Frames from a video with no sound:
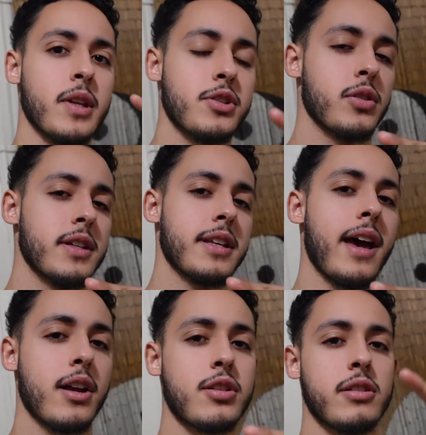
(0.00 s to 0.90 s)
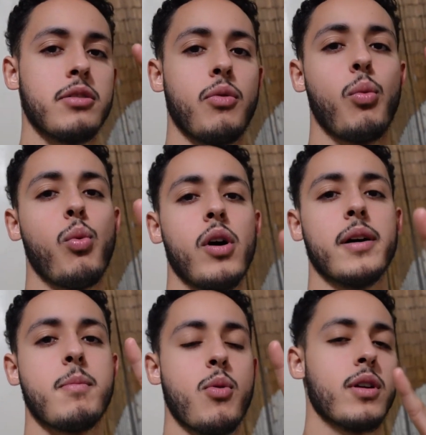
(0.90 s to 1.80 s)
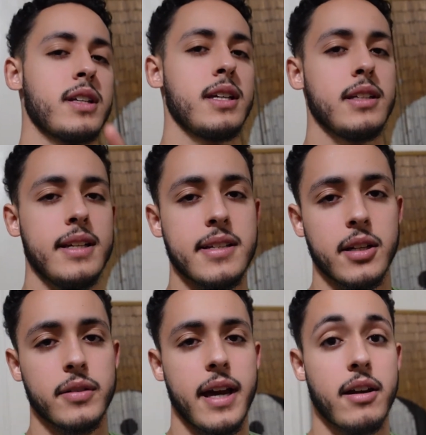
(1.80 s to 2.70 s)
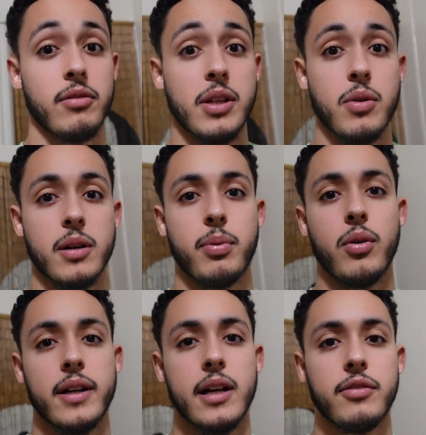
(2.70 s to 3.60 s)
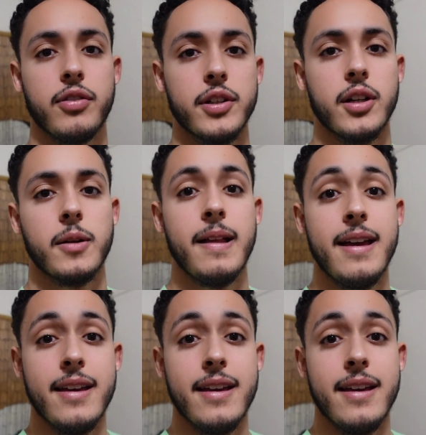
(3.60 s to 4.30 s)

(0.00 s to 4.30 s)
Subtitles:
So there's actually one more key detail that I really want to point out for y'all,